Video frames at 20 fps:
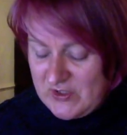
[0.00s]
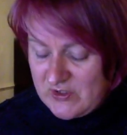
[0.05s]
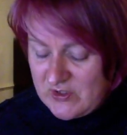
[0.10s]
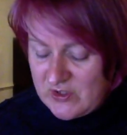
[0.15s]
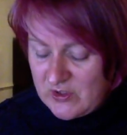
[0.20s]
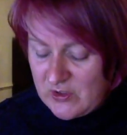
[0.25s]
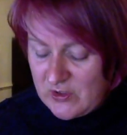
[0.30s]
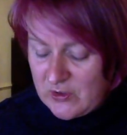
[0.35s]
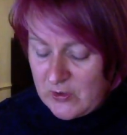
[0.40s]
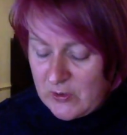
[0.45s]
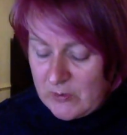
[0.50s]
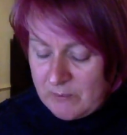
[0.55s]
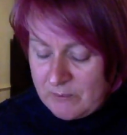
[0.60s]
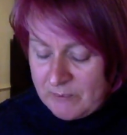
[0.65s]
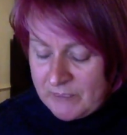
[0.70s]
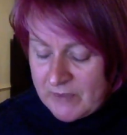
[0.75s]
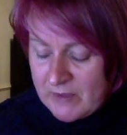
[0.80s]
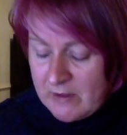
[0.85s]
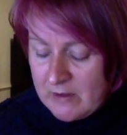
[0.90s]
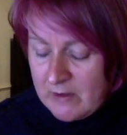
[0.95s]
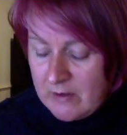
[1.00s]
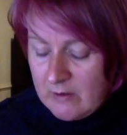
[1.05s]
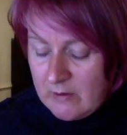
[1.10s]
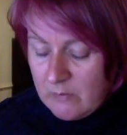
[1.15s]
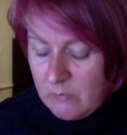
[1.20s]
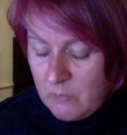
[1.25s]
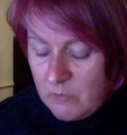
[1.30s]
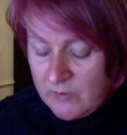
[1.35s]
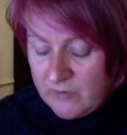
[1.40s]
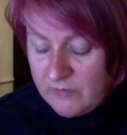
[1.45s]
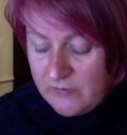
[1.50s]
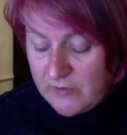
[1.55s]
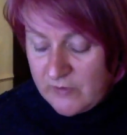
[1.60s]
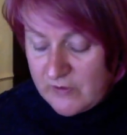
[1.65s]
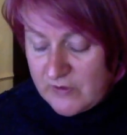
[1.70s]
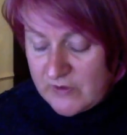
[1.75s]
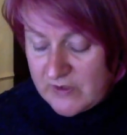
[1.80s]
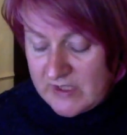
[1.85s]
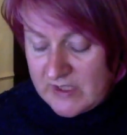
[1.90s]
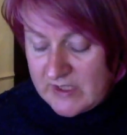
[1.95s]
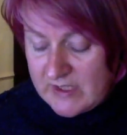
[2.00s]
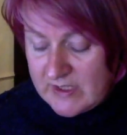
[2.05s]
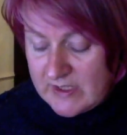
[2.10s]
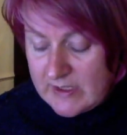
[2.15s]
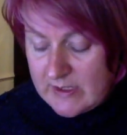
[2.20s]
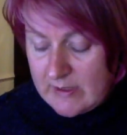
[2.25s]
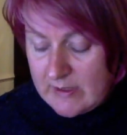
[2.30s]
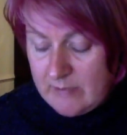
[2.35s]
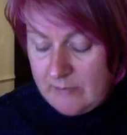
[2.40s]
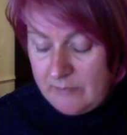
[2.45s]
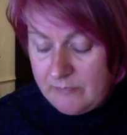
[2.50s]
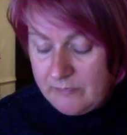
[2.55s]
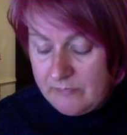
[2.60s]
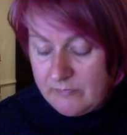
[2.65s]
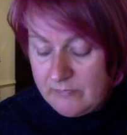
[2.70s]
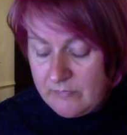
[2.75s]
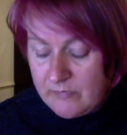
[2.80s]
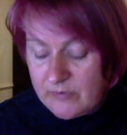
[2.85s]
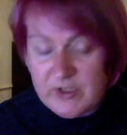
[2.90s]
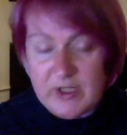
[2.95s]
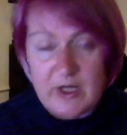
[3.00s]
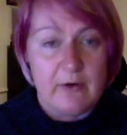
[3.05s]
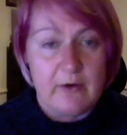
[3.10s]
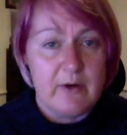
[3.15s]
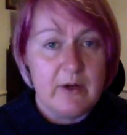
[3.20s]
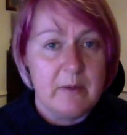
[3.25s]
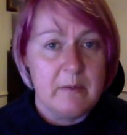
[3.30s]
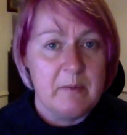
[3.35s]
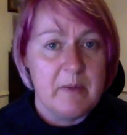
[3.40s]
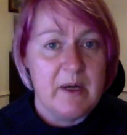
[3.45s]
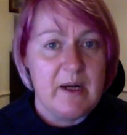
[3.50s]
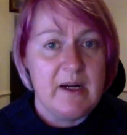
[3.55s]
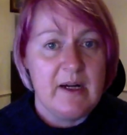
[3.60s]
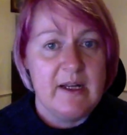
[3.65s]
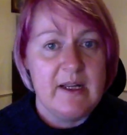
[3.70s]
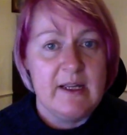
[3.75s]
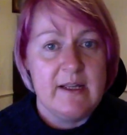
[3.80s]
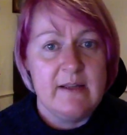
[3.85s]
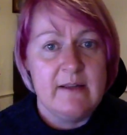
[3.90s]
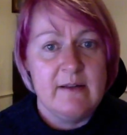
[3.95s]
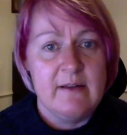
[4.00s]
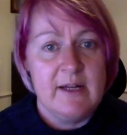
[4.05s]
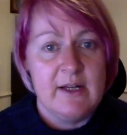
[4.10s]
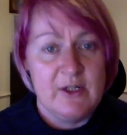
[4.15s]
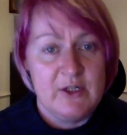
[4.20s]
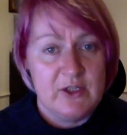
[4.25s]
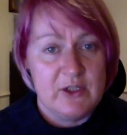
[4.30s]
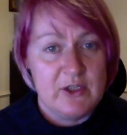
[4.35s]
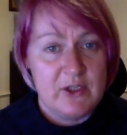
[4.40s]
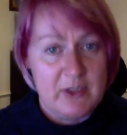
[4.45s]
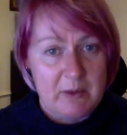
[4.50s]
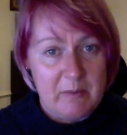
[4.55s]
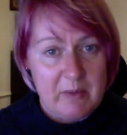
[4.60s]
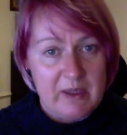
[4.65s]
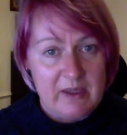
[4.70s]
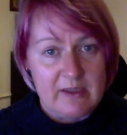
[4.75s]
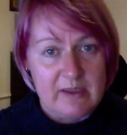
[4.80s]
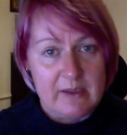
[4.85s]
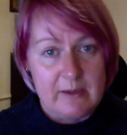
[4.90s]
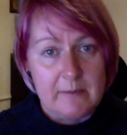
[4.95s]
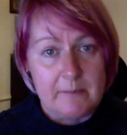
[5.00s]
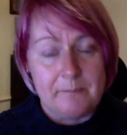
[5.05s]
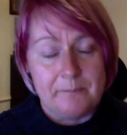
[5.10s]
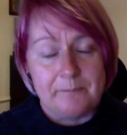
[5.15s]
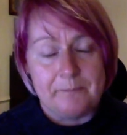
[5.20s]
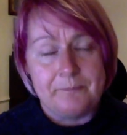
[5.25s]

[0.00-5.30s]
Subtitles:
So one of those is Rosarium by Angela Champagne,